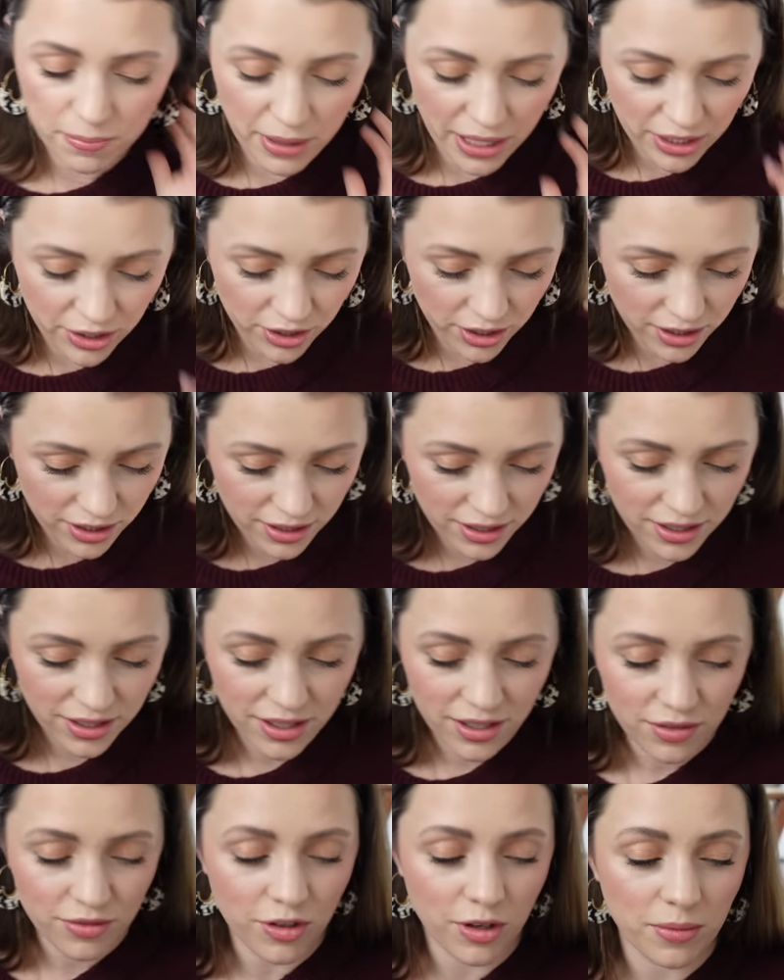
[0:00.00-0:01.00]
Better
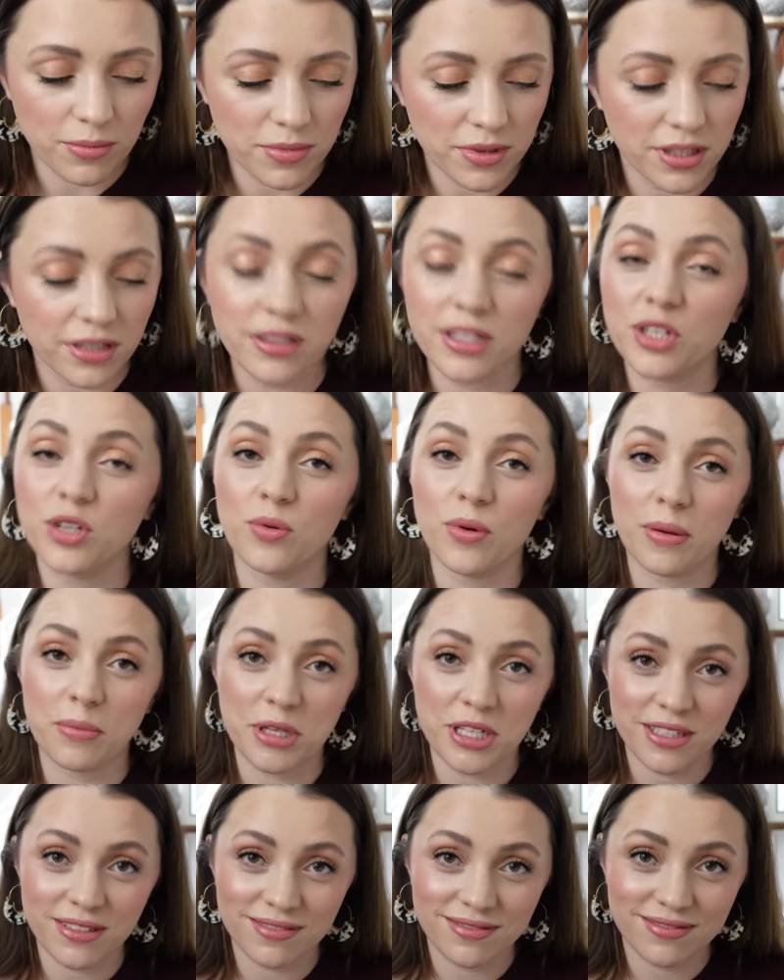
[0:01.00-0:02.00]
from the Little
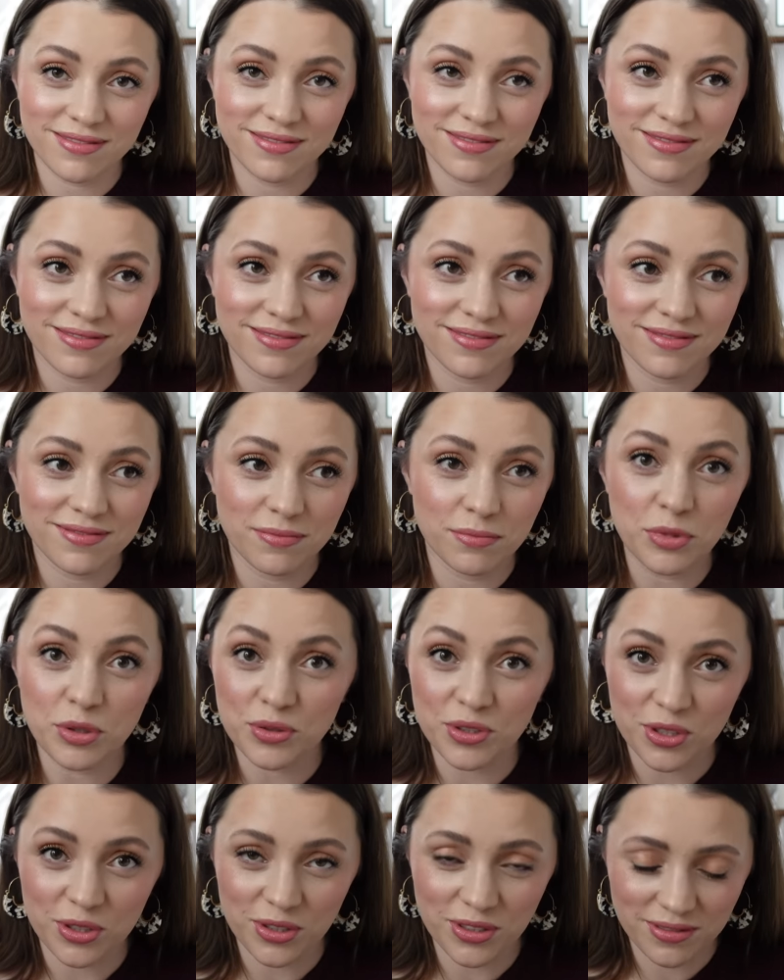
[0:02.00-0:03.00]
Women
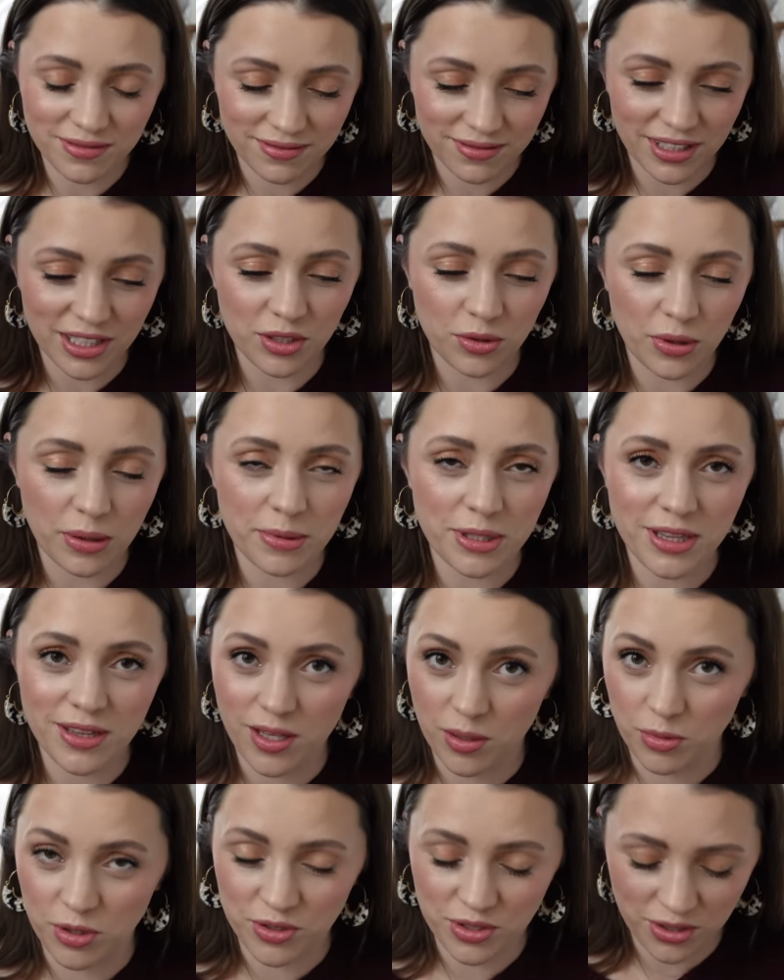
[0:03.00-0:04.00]
musical, Little Women,
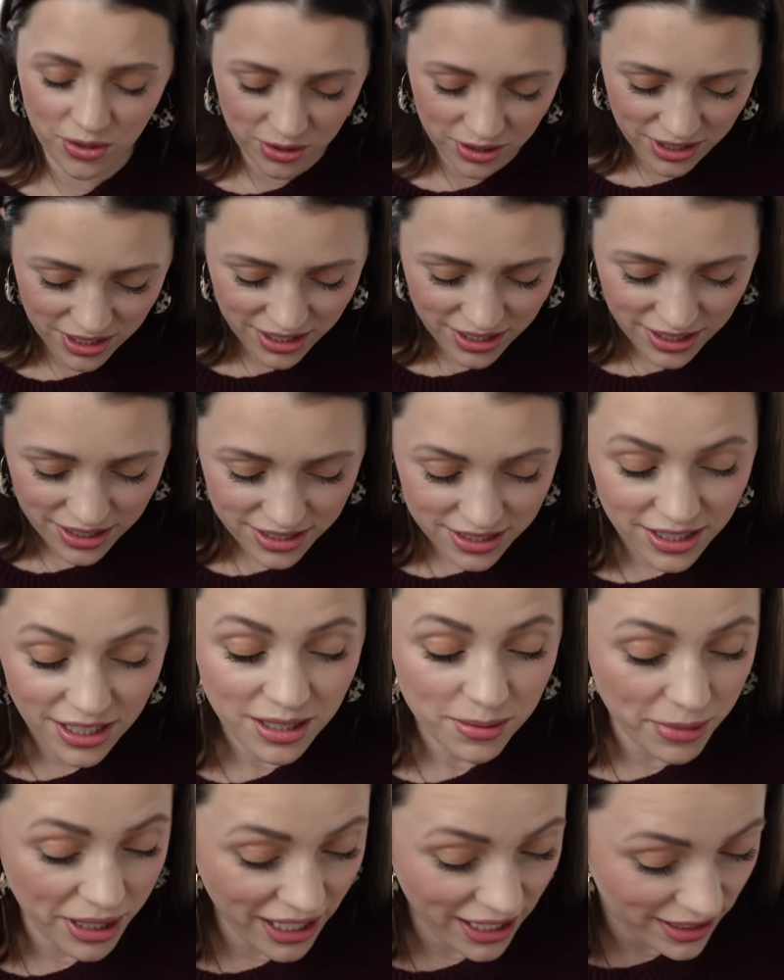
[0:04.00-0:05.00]
the musical, stuck
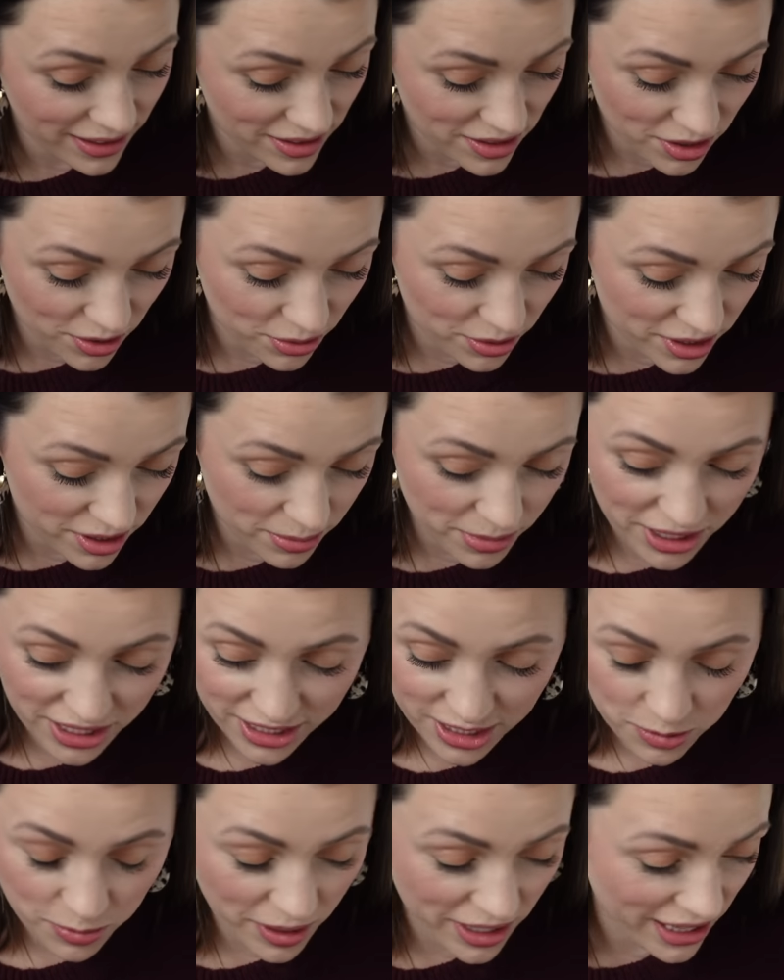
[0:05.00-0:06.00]
in my head, so somebody
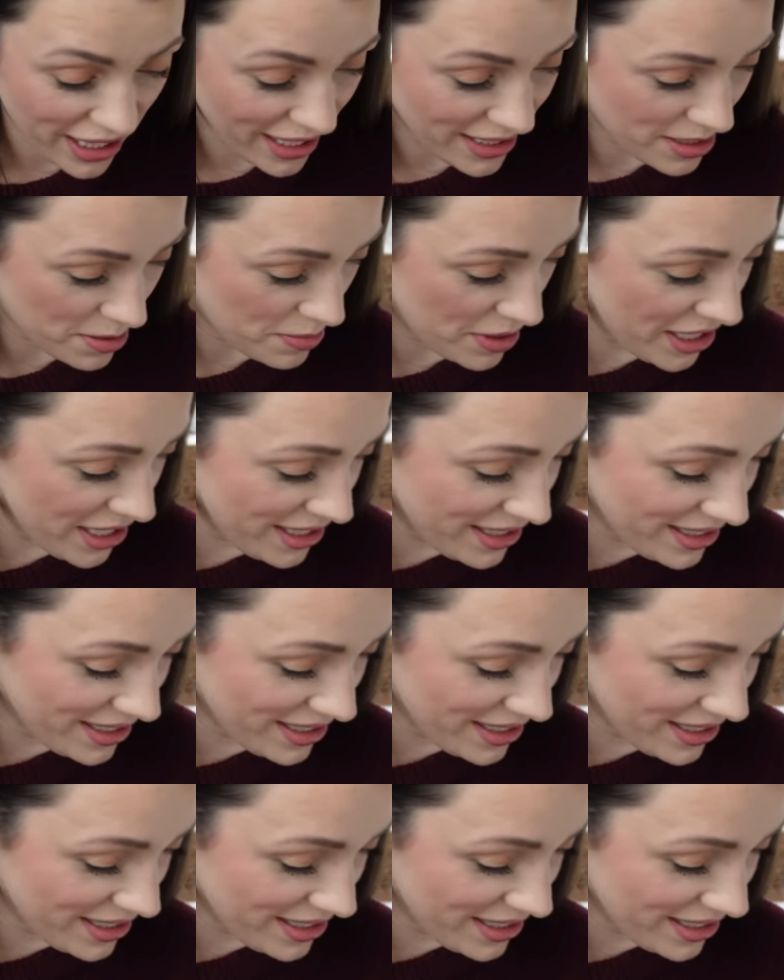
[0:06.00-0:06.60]
explain that to me.